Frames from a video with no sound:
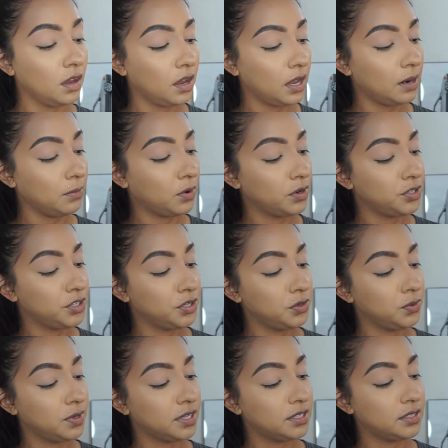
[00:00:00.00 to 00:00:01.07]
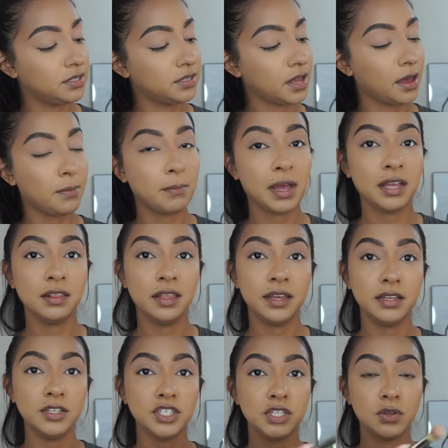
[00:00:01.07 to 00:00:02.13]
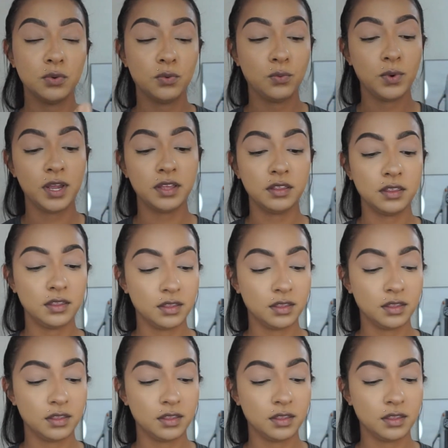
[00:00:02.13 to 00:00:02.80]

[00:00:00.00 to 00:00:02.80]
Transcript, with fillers: And I'm going to set my lids with